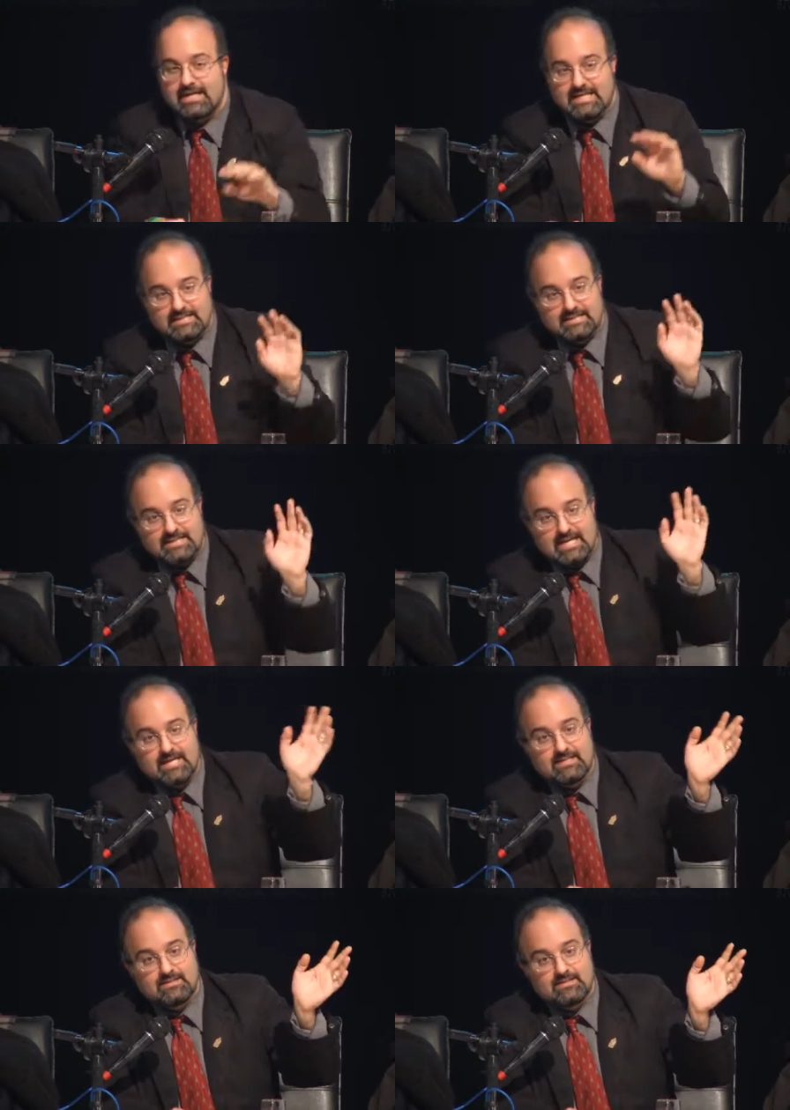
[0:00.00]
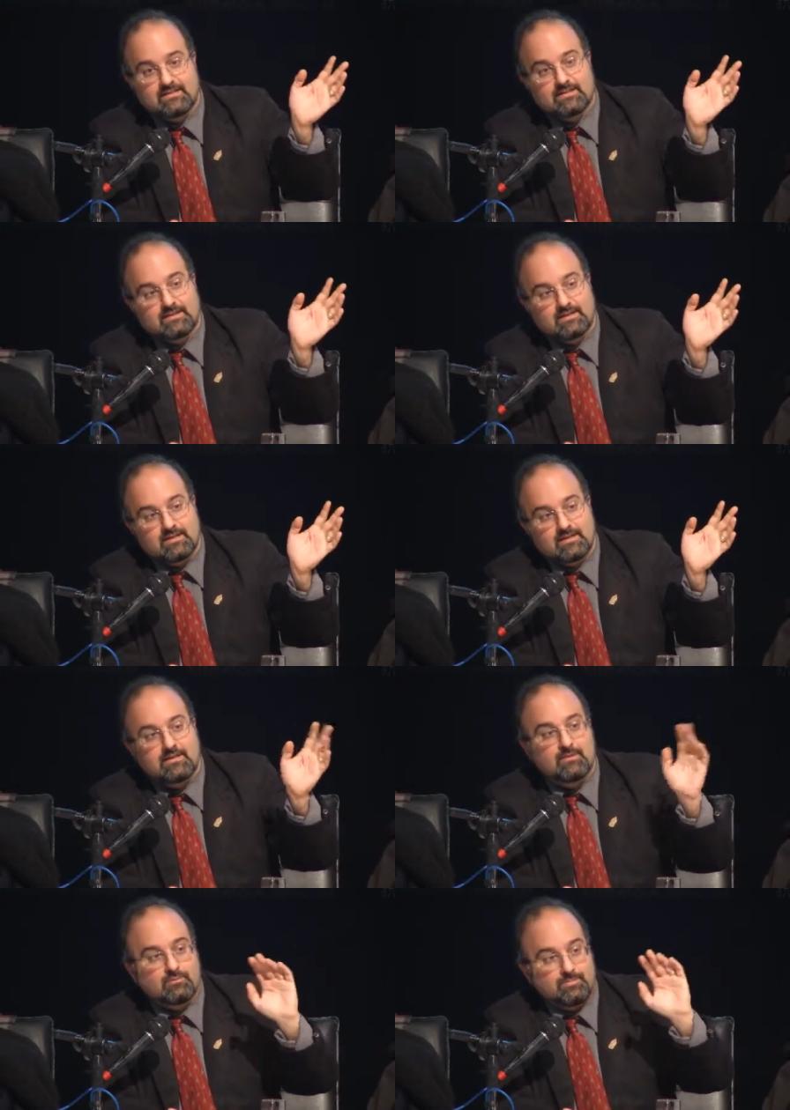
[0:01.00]
In the end,
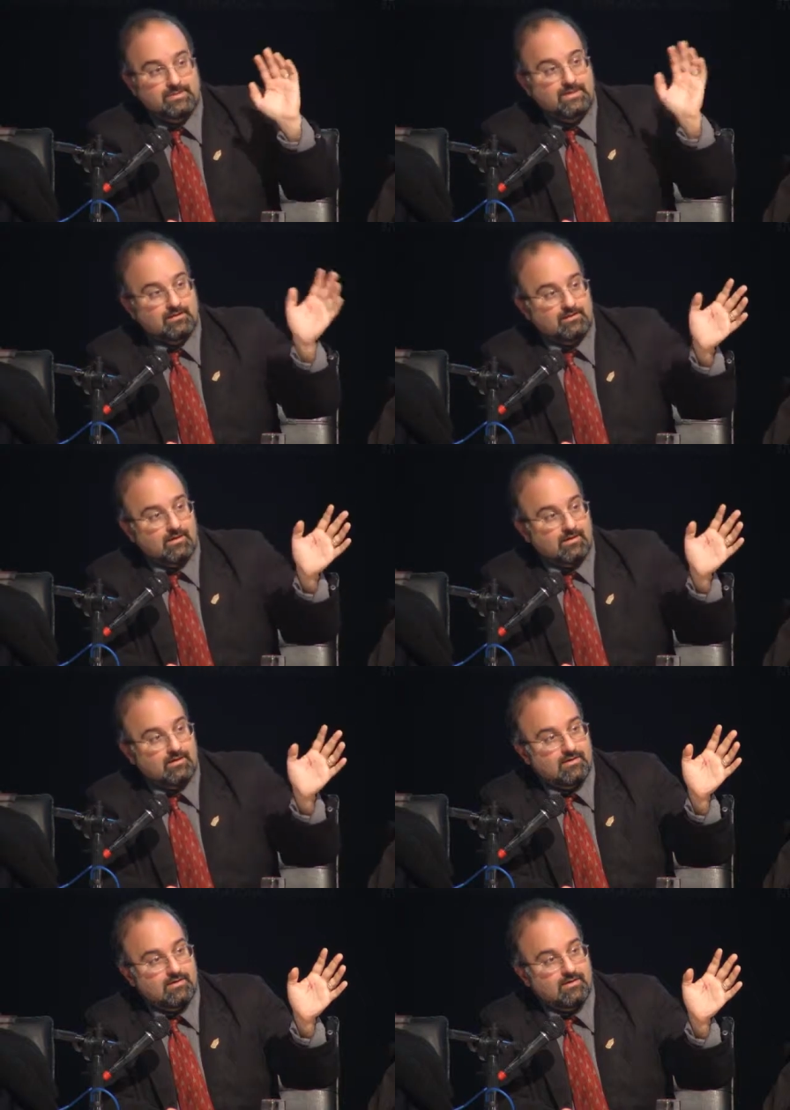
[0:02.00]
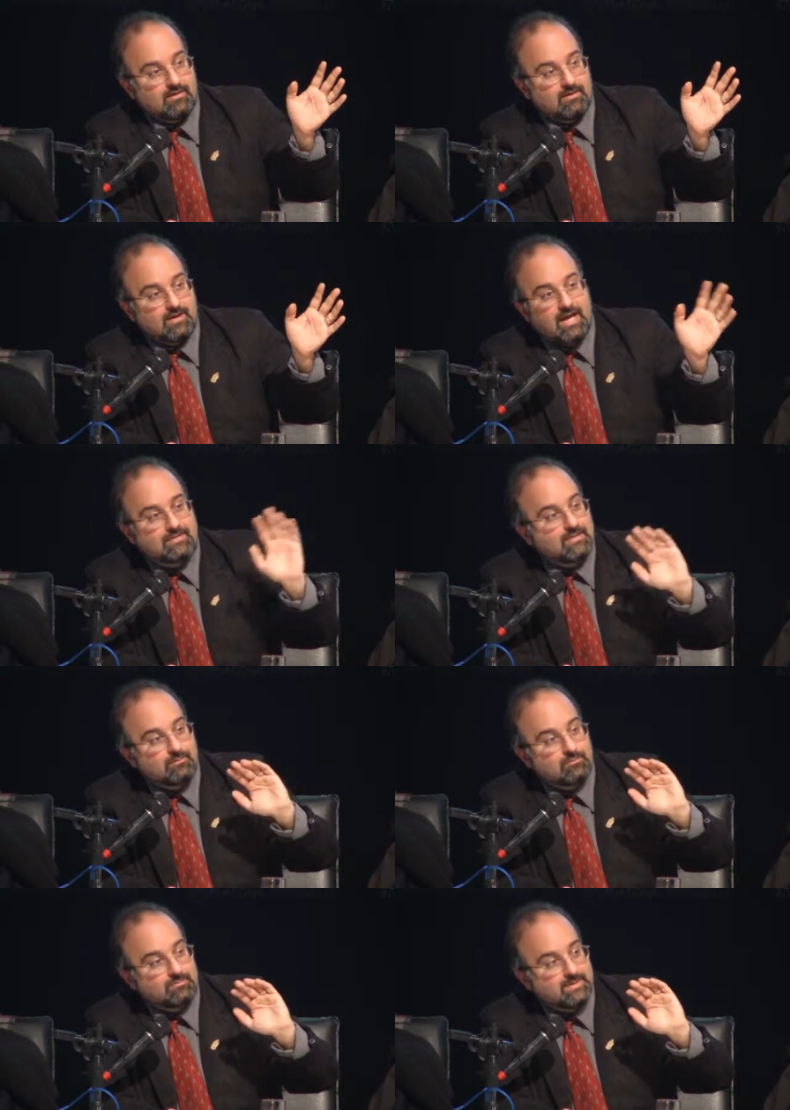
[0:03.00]
there will be Allah and there
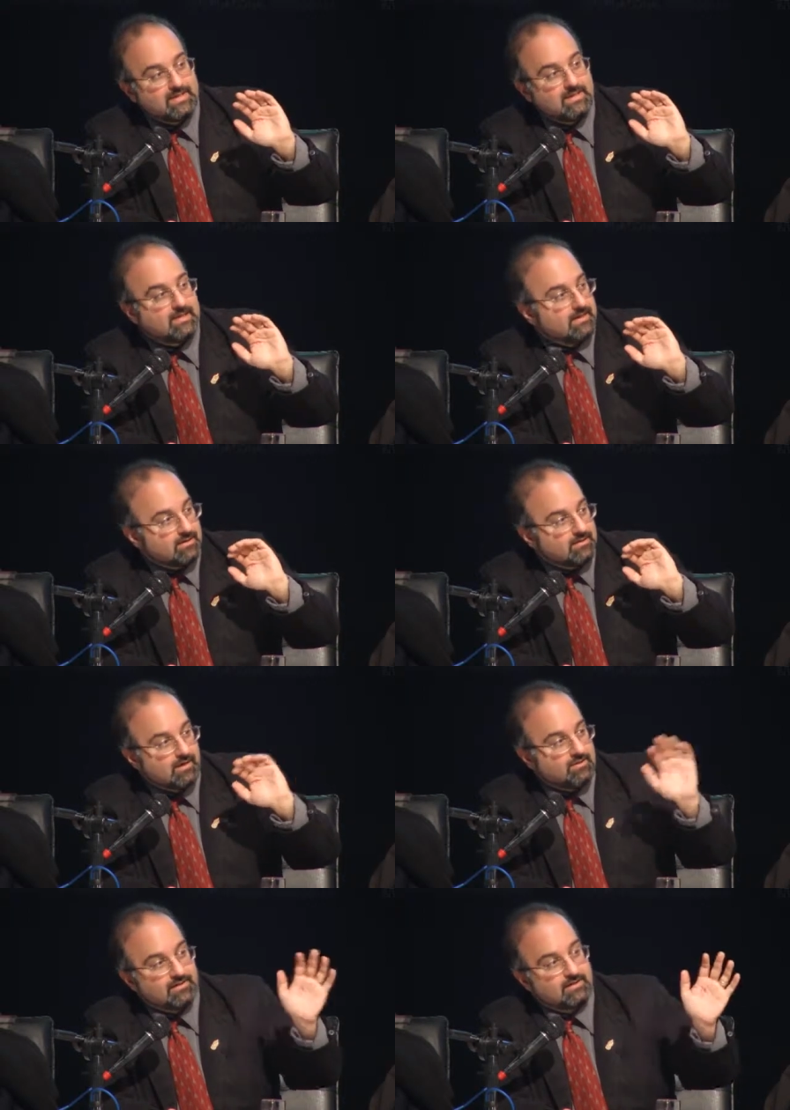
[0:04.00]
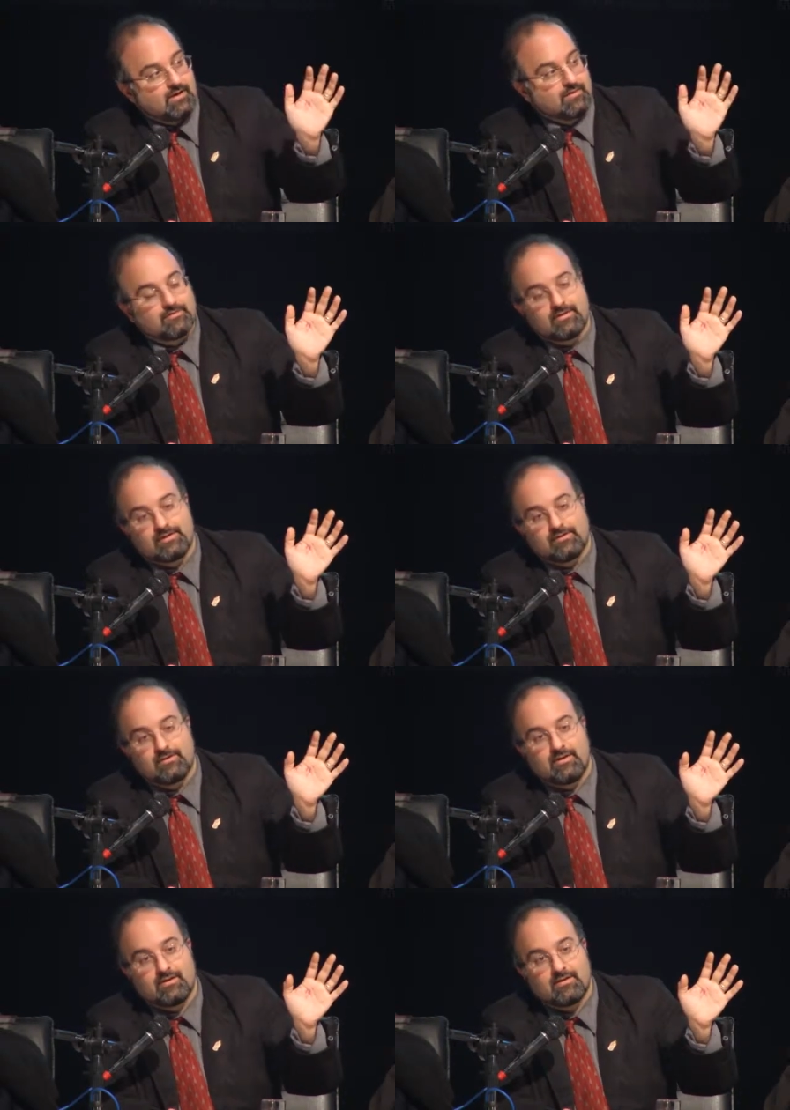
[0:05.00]
will be nothing other than
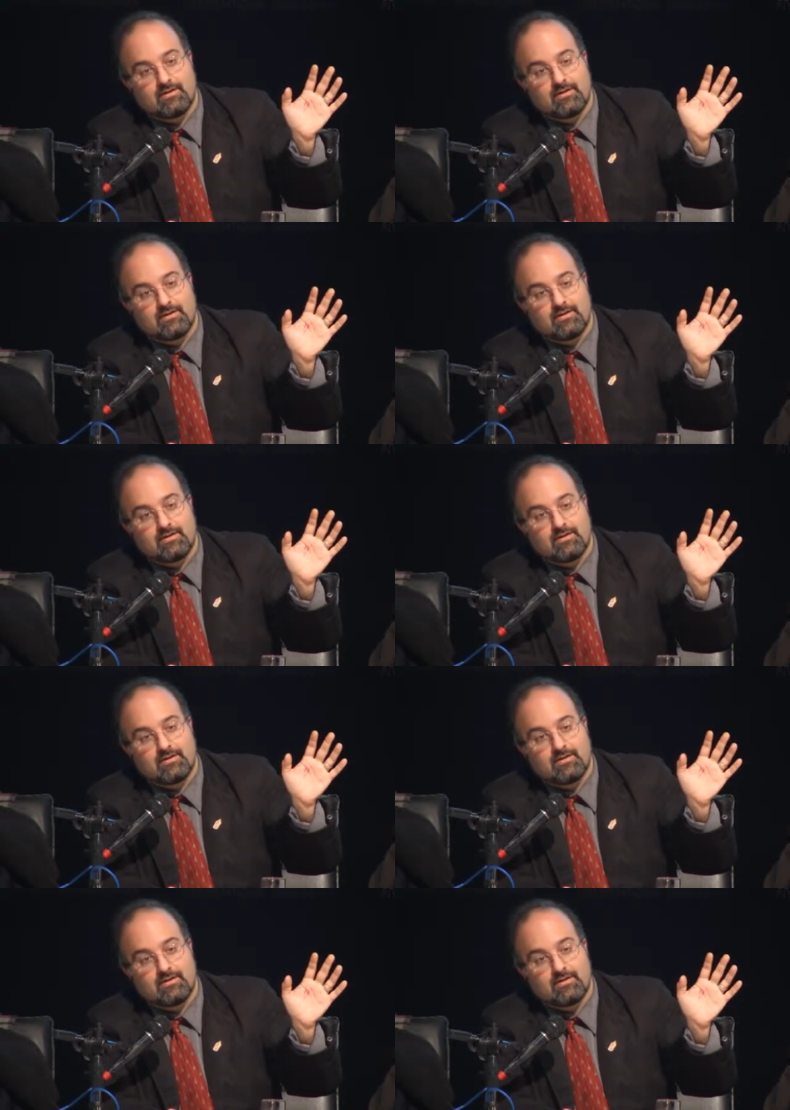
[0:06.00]
Allah.